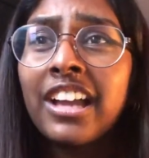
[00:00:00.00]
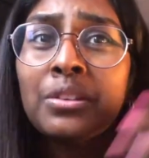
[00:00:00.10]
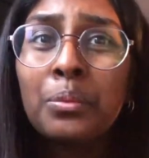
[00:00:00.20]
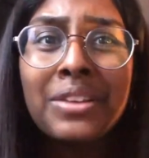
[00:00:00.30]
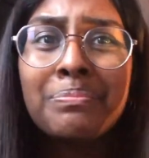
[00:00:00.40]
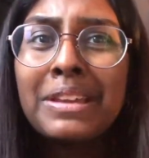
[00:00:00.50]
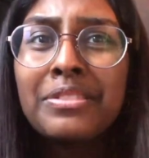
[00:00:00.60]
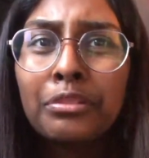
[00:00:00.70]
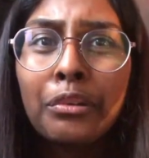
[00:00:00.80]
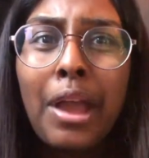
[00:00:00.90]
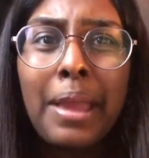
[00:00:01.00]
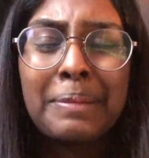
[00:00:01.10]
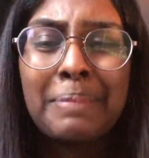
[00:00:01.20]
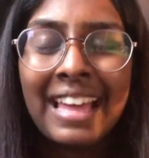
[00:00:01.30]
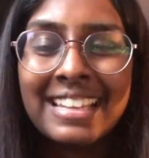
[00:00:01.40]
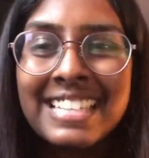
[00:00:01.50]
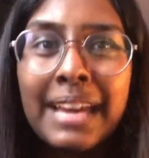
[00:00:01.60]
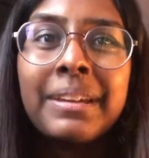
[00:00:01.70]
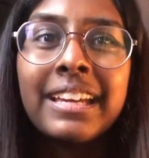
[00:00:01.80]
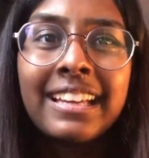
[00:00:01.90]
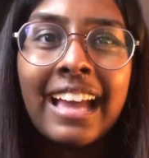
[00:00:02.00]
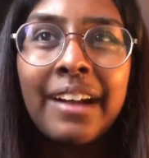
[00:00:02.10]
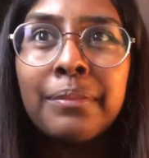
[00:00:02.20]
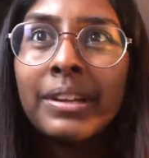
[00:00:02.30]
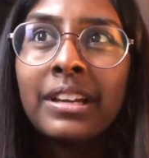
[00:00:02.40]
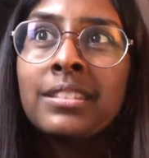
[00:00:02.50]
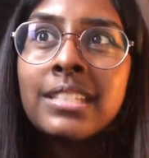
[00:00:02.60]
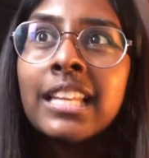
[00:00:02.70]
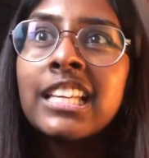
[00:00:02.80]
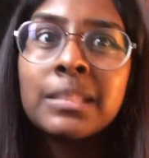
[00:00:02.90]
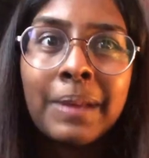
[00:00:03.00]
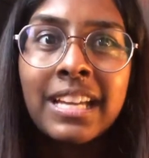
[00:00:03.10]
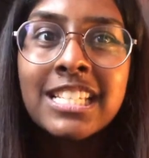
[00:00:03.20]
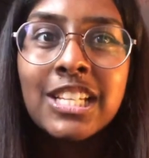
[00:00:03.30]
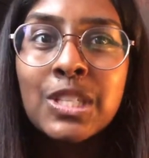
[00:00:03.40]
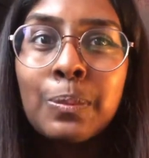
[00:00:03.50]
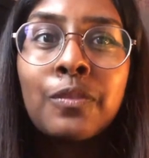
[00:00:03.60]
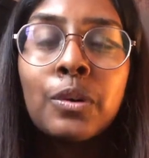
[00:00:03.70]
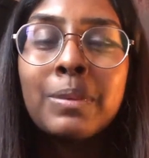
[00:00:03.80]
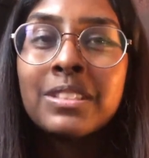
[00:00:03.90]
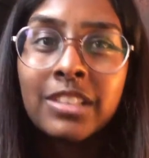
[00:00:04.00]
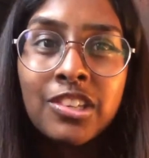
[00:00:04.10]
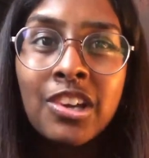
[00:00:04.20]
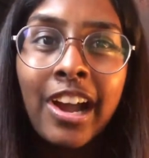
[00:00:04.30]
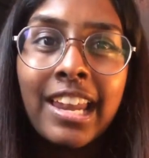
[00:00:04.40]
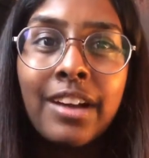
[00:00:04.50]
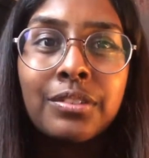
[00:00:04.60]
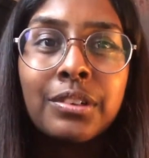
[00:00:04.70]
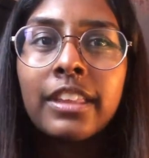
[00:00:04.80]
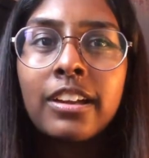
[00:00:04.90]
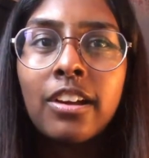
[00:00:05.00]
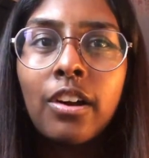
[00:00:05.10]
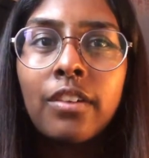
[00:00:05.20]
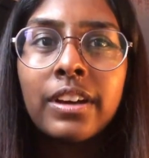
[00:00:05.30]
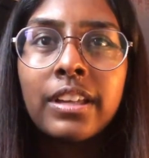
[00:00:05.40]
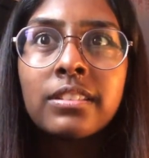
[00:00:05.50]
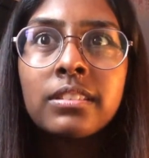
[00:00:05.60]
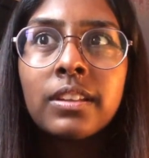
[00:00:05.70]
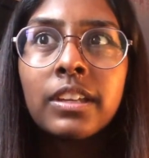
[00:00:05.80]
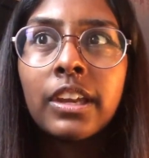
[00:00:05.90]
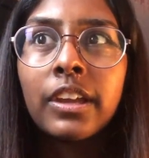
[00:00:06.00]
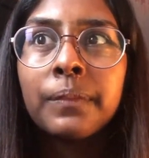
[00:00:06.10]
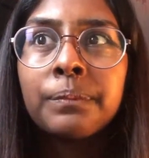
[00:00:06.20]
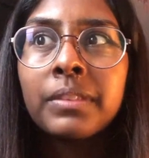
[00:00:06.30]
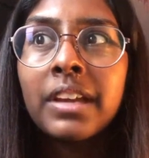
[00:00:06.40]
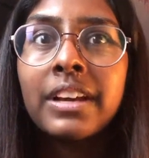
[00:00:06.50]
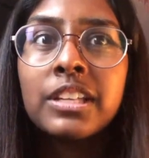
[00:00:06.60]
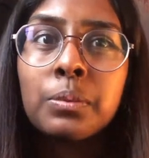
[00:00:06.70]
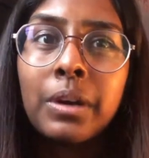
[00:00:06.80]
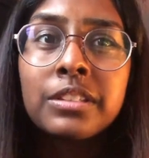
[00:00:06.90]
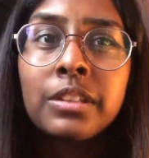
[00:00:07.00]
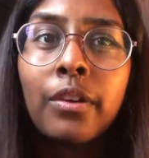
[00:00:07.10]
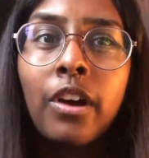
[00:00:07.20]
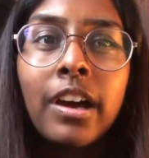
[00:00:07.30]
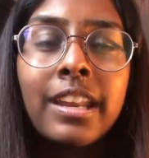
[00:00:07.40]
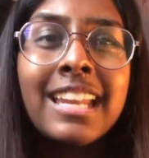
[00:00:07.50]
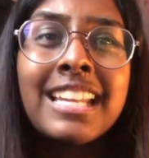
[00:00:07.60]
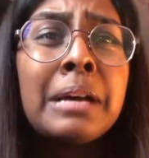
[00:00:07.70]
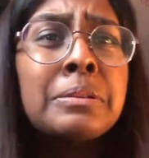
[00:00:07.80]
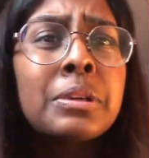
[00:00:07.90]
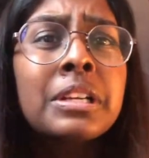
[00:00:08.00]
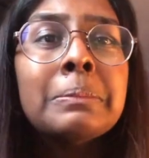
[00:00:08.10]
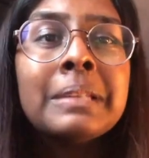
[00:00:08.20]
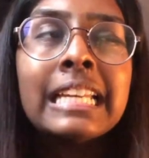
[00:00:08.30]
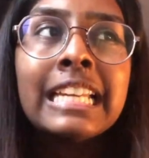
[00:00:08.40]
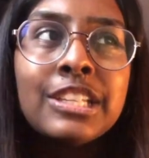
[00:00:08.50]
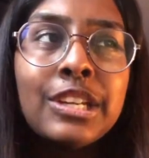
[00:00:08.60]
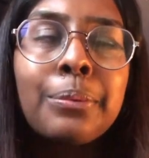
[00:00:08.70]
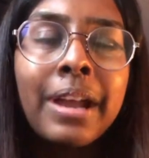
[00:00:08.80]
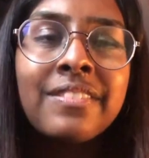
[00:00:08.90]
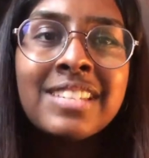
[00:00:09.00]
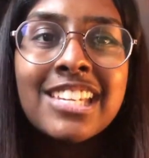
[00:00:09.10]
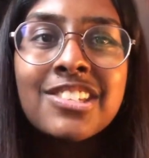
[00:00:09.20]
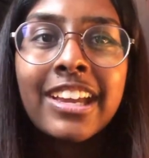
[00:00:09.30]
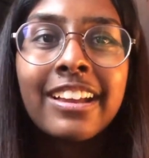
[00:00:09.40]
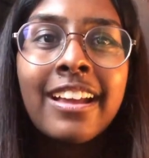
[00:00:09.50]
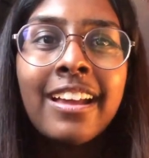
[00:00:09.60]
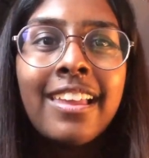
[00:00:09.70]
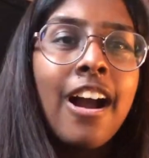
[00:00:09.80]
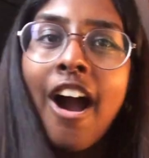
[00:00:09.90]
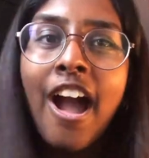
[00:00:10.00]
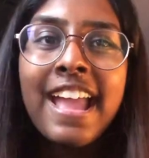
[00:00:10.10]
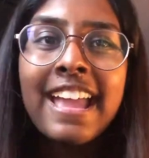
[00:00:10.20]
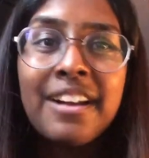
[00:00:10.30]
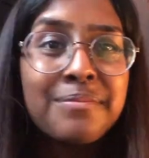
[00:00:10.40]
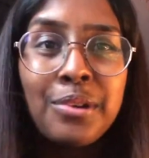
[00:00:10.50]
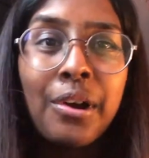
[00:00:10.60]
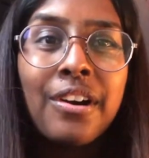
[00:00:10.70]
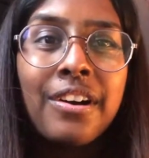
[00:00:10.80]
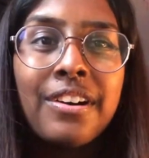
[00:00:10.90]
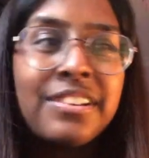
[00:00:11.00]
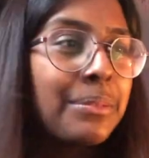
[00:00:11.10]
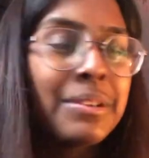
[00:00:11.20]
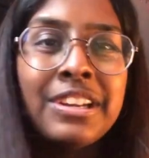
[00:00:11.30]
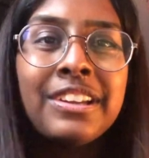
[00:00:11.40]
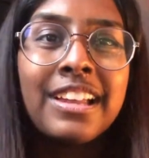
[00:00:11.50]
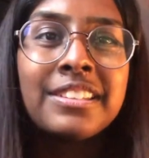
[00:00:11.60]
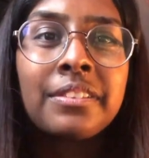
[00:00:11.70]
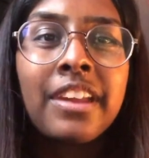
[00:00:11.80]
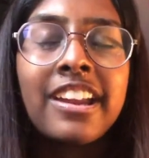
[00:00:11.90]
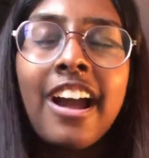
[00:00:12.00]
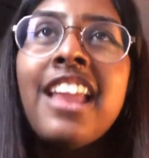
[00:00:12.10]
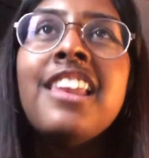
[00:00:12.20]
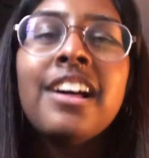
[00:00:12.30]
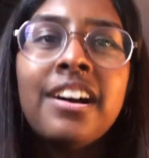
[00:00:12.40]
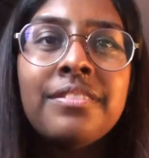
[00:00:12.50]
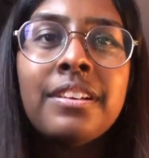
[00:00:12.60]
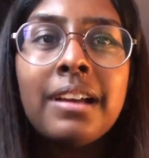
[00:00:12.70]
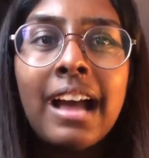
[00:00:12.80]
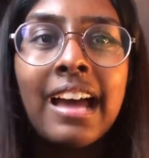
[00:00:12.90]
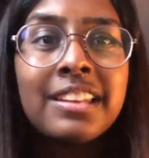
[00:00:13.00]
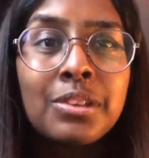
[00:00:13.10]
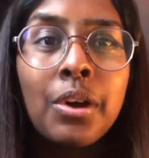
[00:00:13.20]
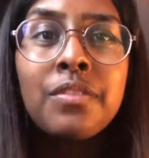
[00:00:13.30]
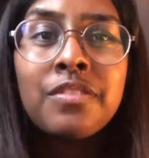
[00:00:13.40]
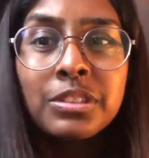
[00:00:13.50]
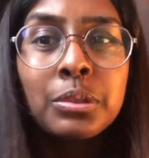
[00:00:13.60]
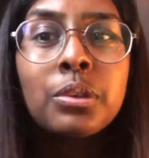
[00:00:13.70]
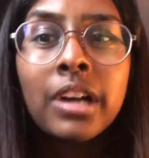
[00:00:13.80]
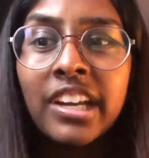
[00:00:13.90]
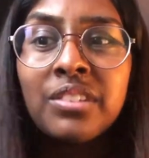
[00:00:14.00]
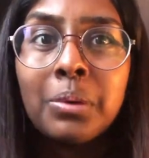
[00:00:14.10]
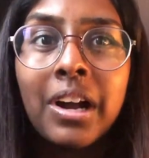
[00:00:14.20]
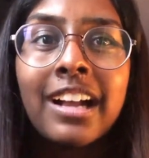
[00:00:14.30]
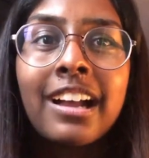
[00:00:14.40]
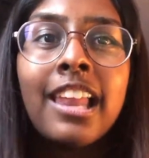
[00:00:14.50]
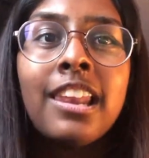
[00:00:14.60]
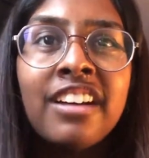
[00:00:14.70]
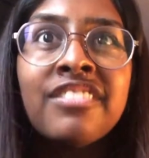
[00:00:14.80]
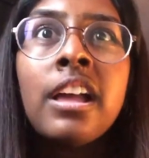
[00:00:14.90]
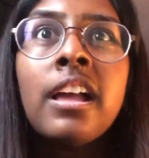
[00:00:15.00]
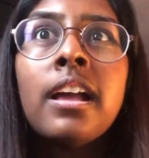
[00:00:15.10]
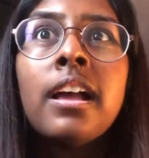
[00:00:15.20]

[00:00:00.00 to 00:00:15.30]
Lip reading: guys, we've been through a pandemic and we are still expected to perform at such a high level. I feel like a lot of us, you know, have had to work so hard and adapt to a completely new way of teaching. I am not someone who learns online. I love hands-on physical kind of work. I love